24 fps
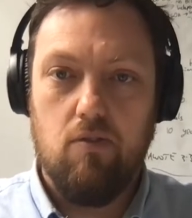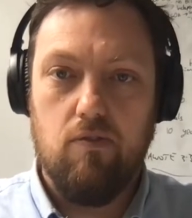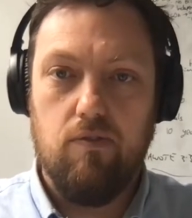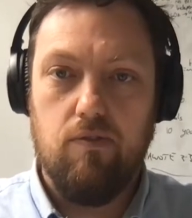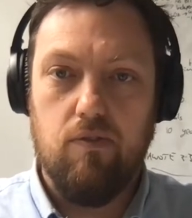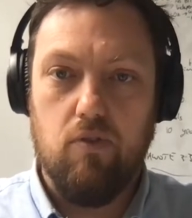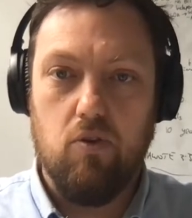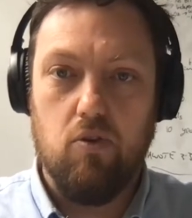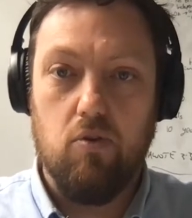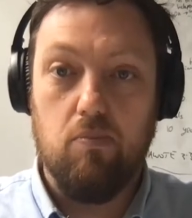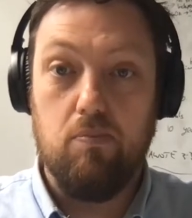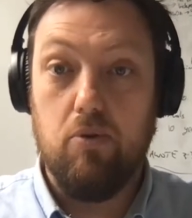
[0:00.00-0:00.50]

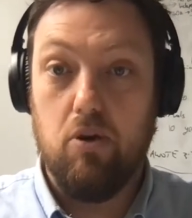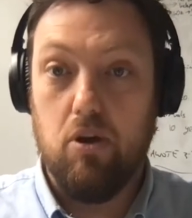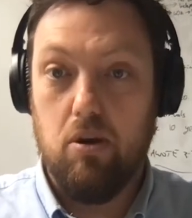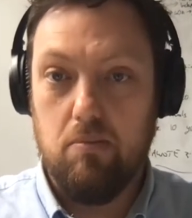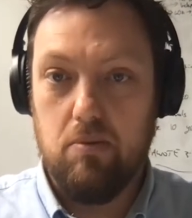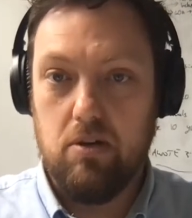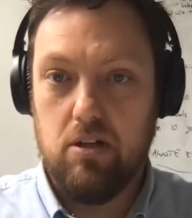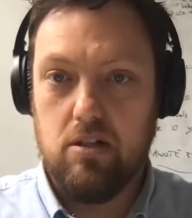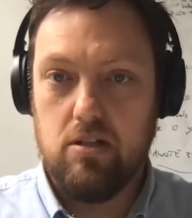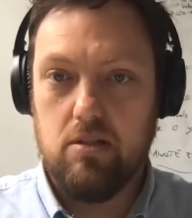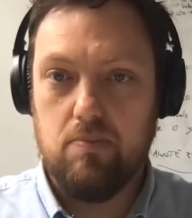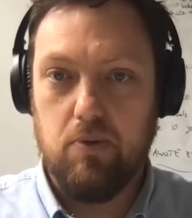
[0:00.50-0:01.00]
for
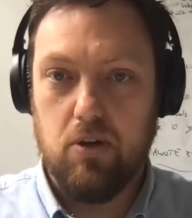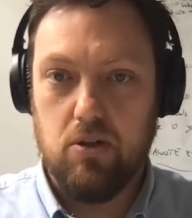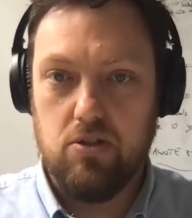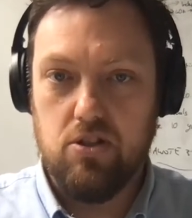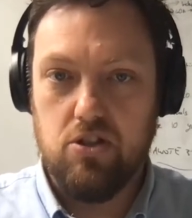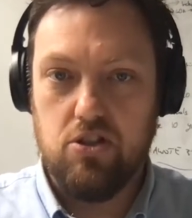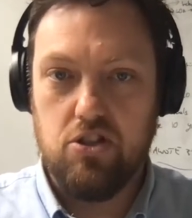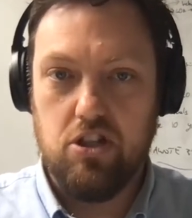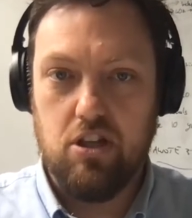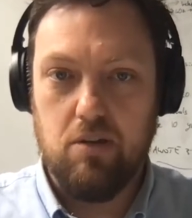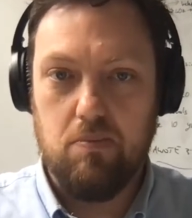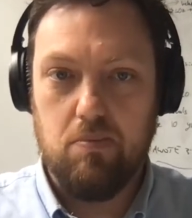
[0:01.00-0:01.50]
permanent
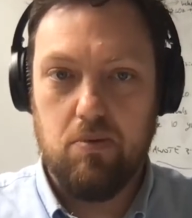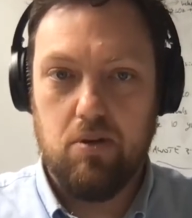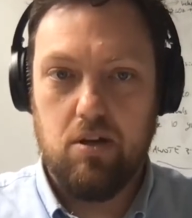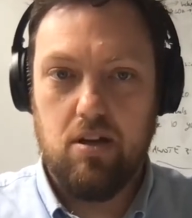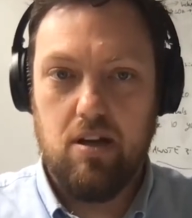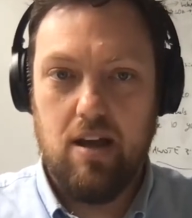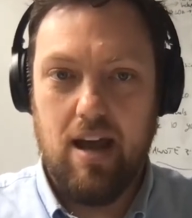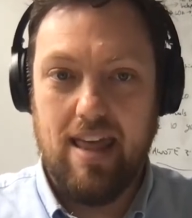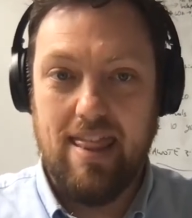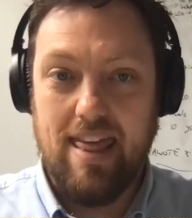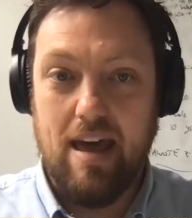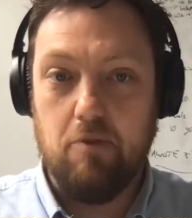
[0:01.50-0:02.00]
sponsorship.
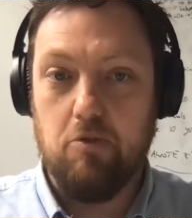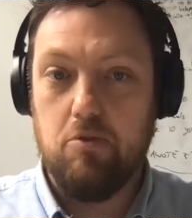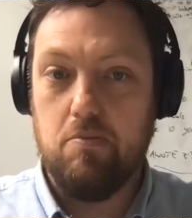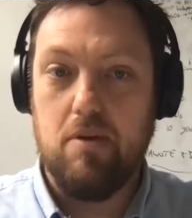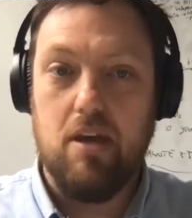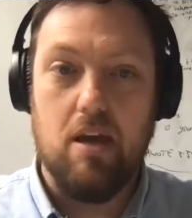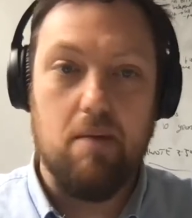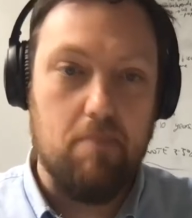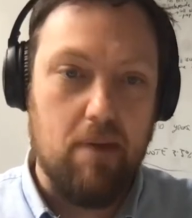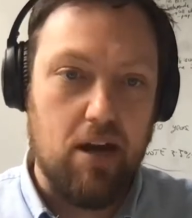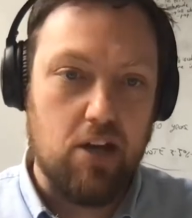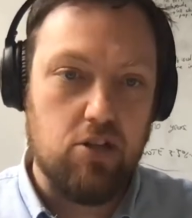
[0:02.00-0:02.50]
And that would be
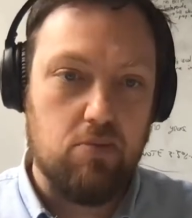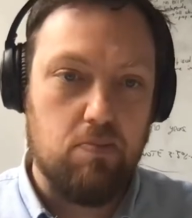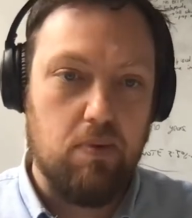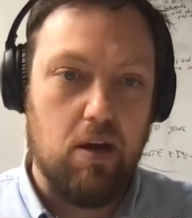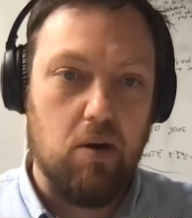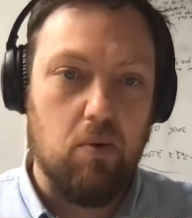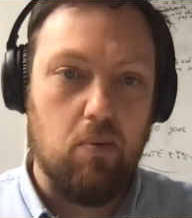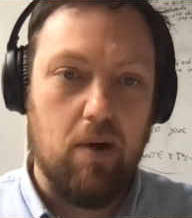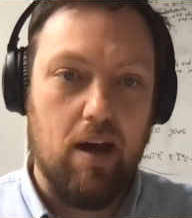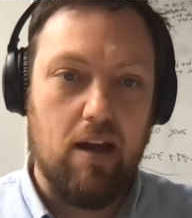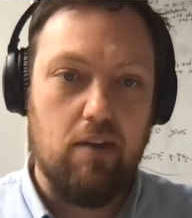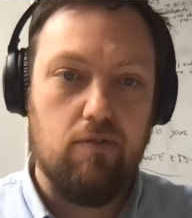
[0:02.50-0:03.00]
a much
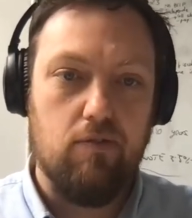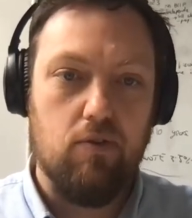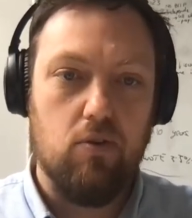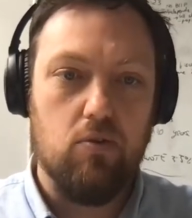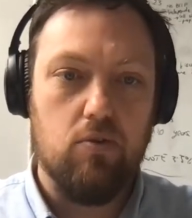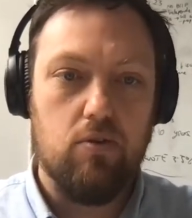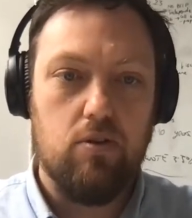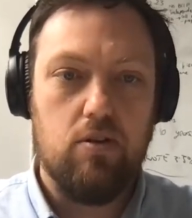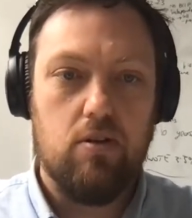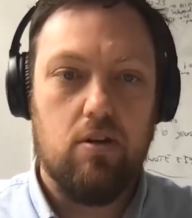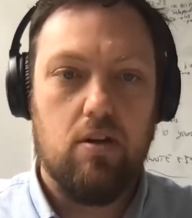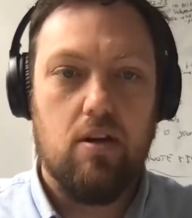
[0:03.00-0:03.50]
better way
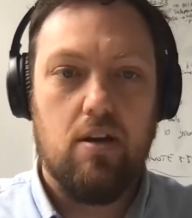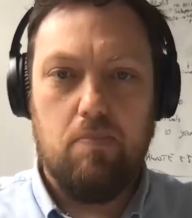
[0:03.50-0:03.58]
forward.